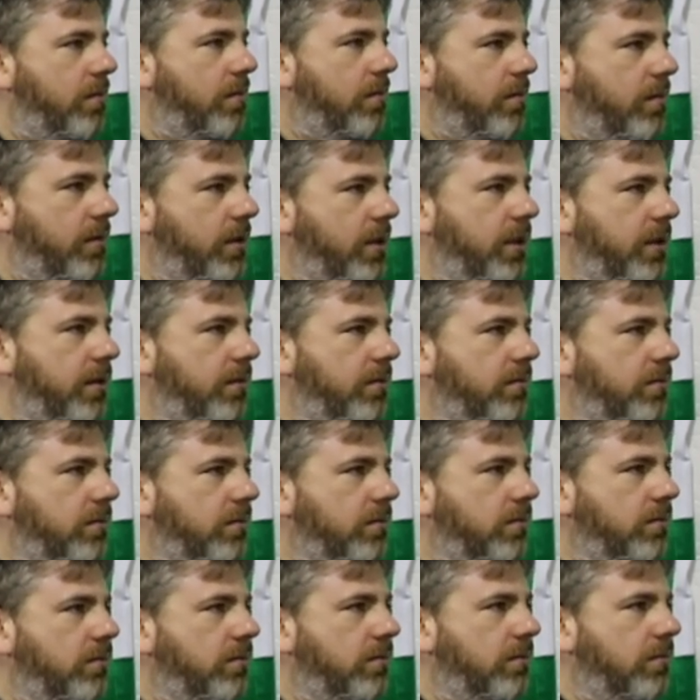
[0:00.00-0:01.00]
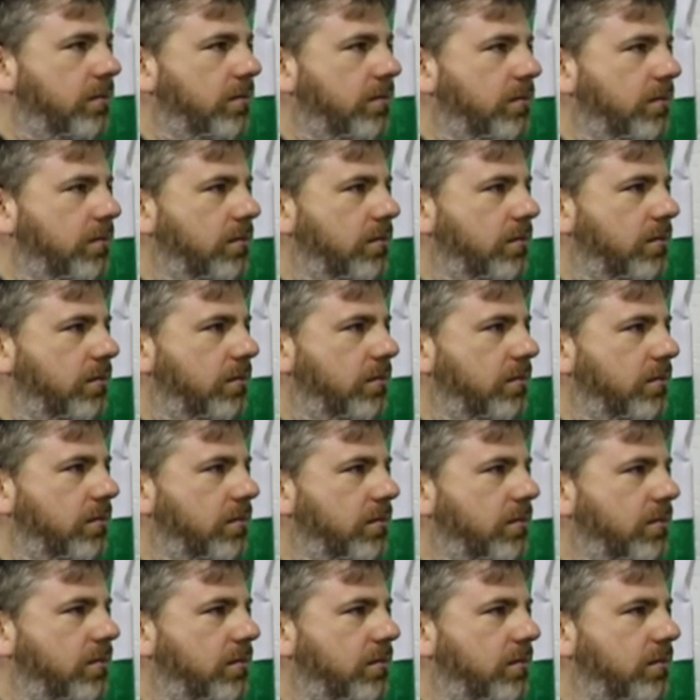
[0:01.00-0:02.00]

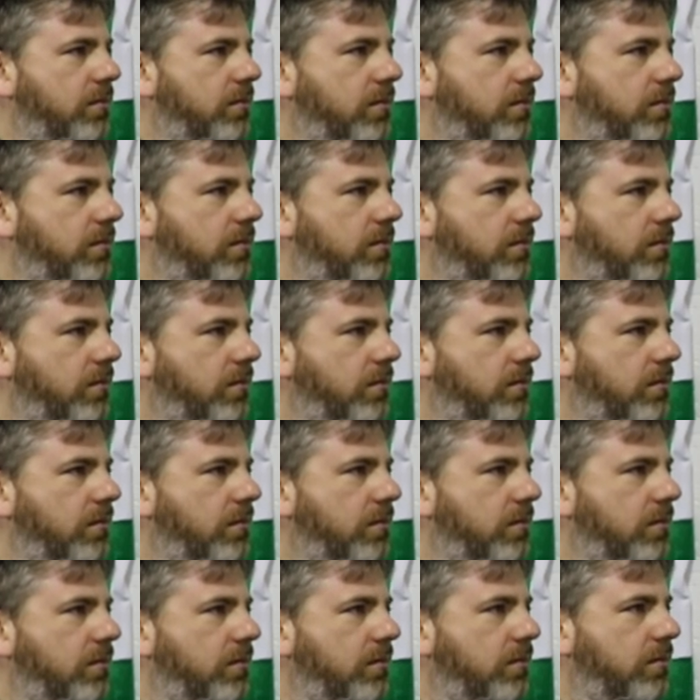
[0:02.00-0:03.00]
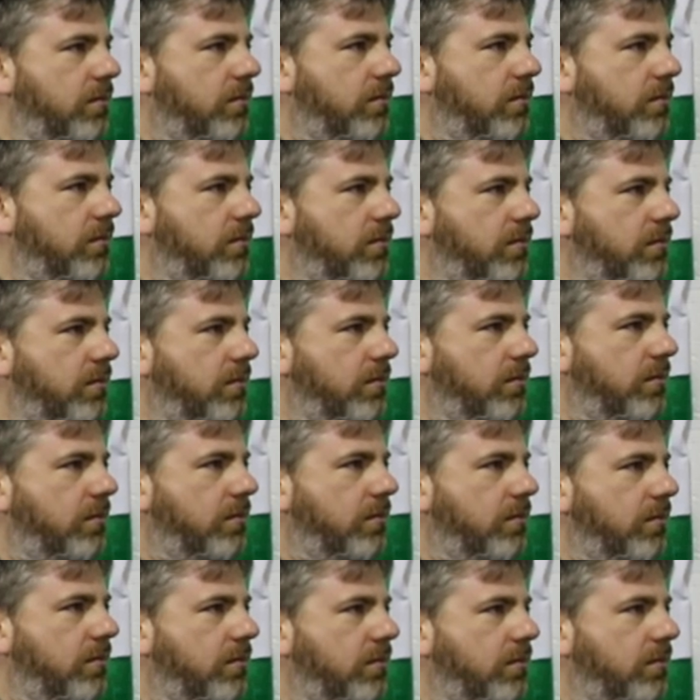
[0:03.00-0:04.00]

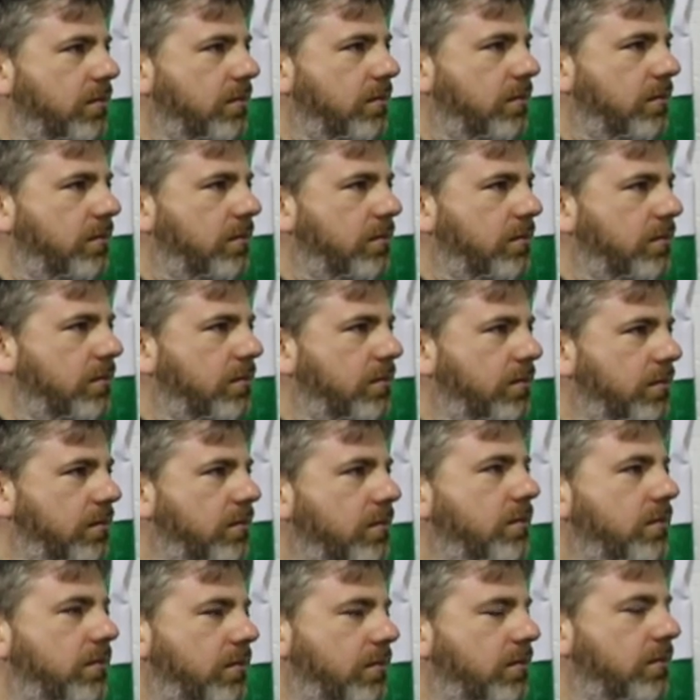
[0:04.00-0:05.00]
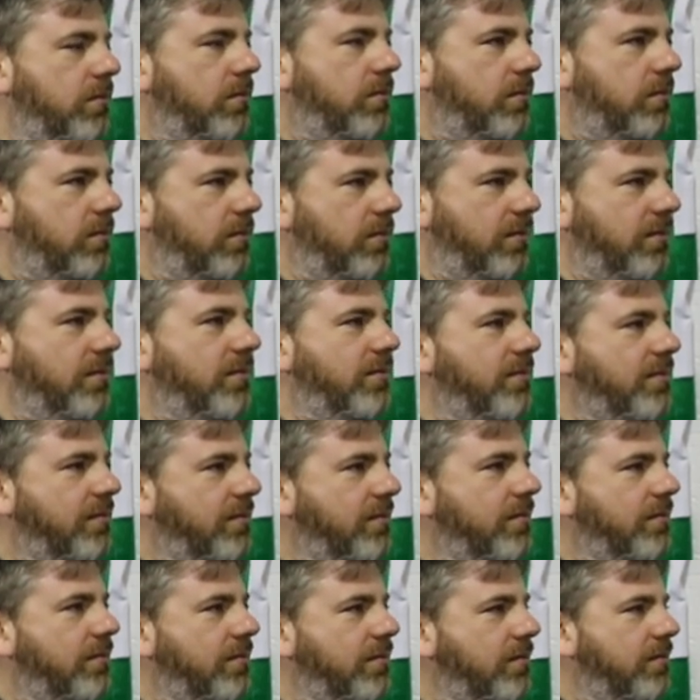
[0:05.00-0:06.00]

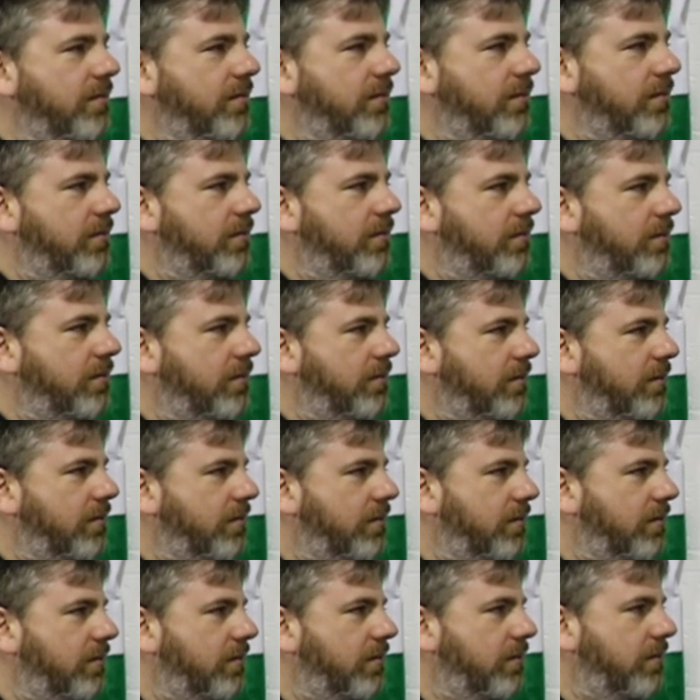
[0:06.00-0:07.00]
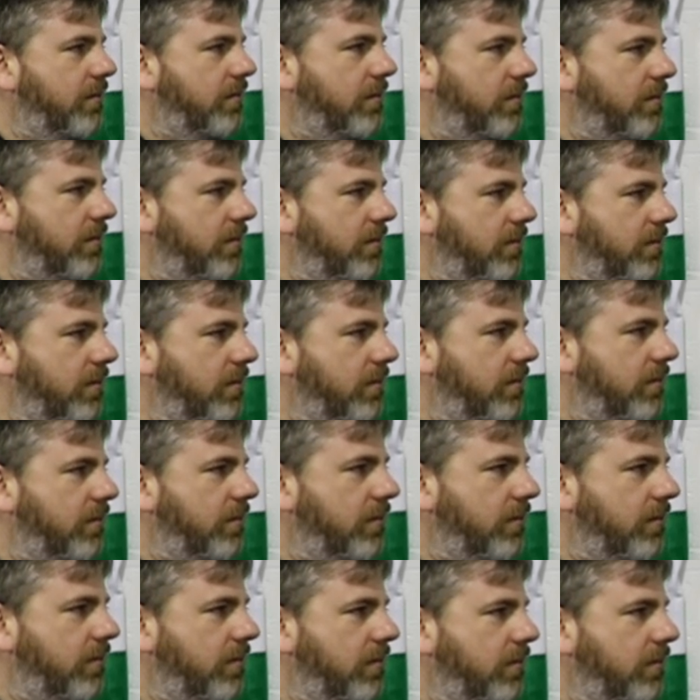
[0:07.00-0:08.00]
(not speaking)